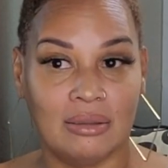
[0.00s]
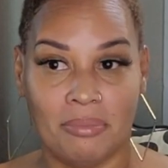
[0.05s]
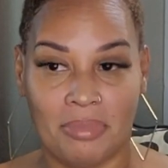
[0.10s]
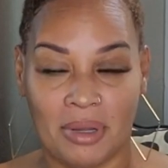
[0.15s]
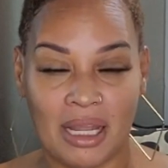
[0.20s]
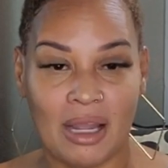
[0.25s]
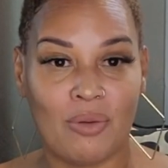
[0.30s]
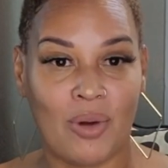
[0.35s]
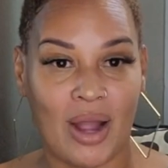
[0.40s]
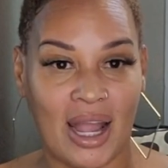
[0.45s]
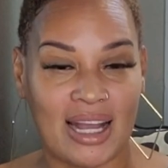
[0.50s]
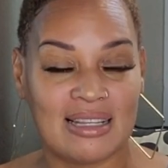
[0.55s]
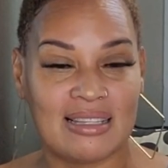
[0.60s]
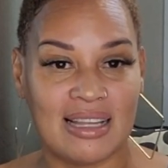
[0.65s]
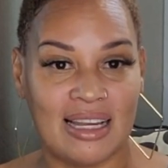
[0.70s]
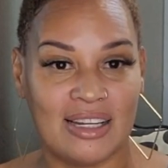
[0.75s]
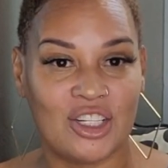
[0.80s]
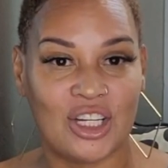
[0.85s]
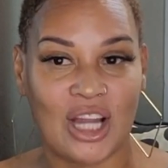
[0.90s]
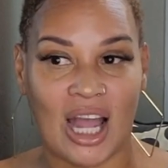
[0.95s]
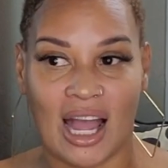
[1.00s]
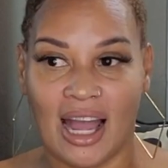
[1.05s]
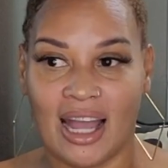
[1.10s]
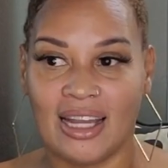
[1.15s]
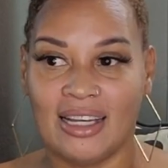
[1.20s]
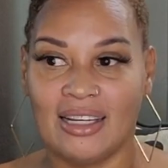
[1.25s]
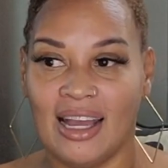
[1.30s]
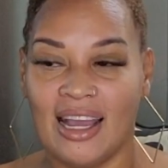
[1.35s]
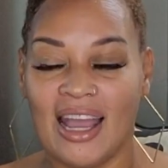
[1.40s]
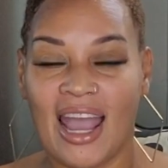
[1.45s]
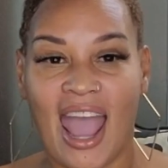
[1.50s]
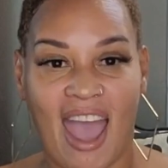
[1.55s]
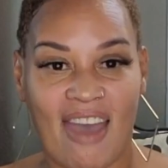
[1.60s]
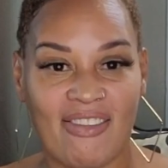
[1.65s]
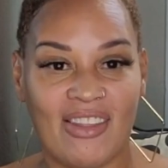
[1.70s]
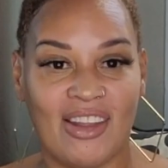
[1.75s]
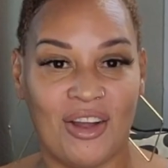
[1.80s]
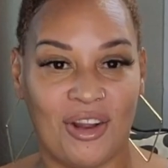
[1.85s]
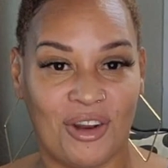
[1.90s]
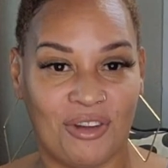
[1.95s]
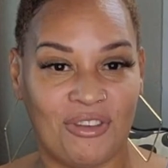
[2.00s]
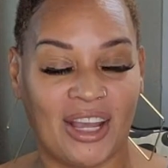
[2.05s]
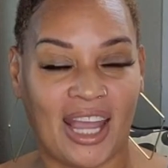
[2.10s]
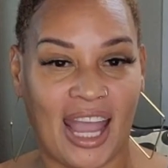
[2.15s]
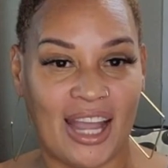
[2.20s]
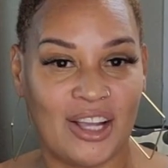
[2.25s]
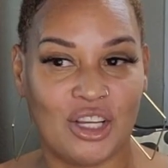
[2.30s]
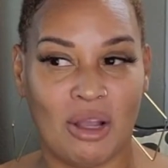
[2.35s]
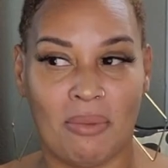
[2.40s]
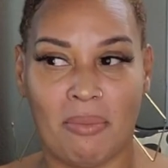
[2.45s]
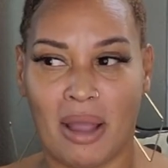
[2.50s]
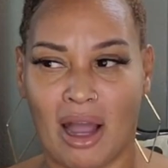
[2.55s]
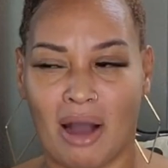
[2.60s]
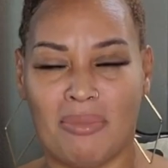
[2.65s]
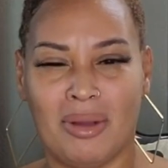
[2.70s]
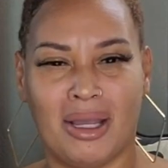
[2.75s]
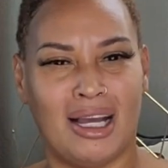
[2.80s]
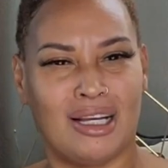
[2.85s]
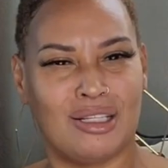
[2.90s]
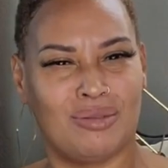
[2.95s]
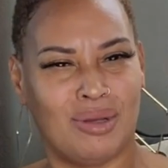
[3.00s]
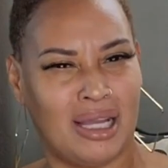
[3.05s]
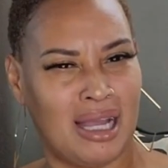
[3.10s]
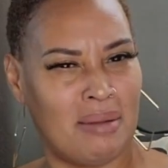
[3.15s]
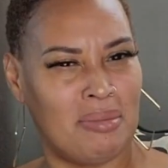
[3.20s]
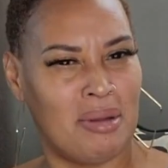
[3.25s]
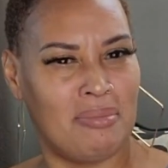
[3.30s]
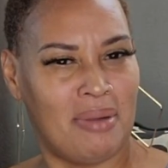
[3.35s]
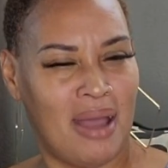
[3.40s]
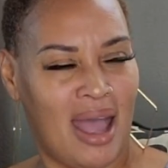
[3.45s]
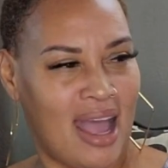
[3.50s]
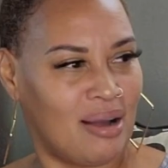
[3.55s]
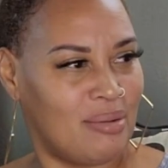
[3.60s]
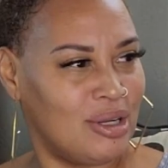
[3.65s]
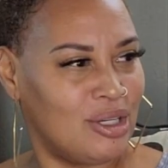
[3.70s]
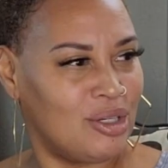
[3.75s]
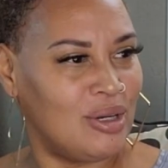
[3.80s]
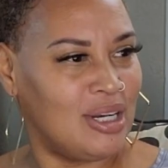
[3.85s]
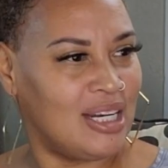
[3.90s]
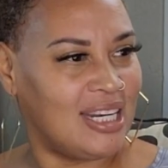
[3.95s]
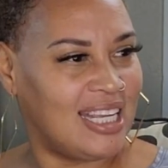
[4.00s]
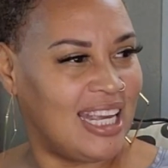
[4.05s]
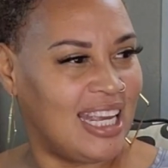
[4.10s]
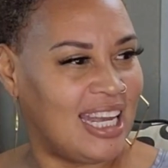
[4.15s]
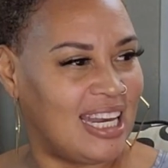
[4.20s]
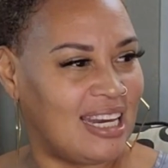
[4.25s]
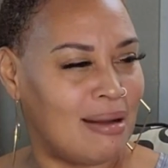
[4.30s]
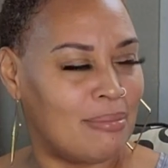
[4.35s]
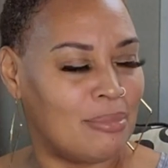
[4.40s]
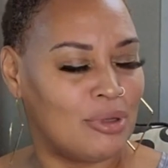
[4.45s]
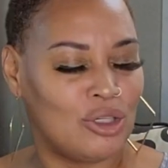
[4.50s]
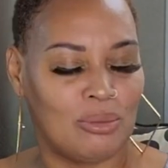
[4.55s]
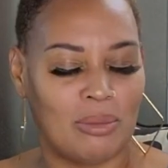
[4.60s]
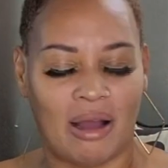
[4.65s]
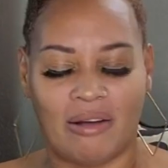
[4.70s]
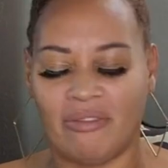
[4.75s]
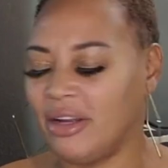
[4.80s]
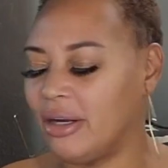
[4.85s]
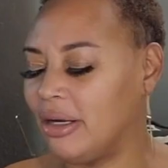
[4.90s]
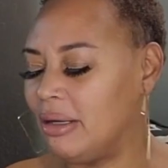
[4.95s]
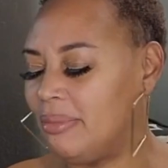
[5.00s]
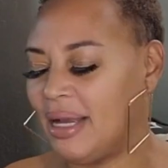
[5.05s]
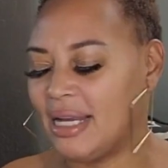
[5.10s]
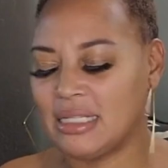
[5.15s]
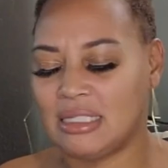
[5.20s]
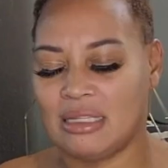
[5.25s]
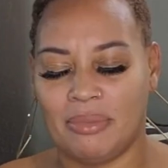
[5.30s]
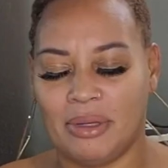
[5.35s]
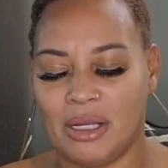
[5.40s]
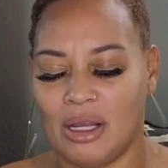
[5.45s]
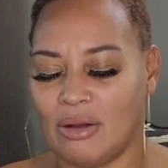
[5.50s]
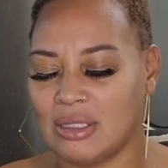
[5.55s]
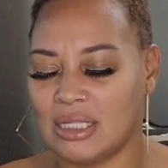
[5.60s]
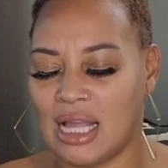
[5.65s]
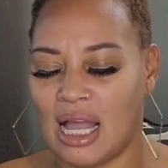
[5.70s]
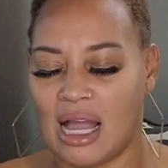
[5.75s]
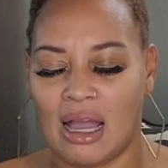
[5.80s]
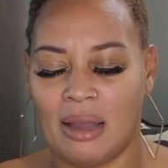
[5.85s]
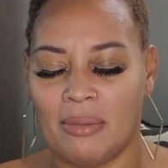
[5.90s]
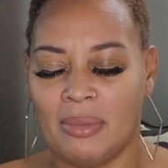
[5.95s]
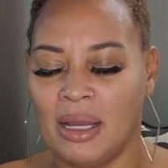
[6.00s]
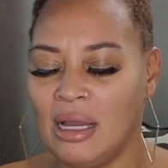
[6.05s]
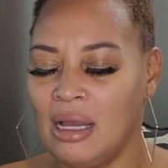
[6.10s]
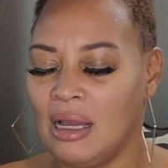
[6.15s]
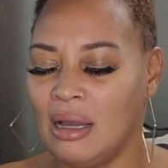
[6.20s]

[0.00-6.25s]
Be a ray of sunshine and the notification bell because we coming back. We doing it again, and I'm gonna do my very best to be on time.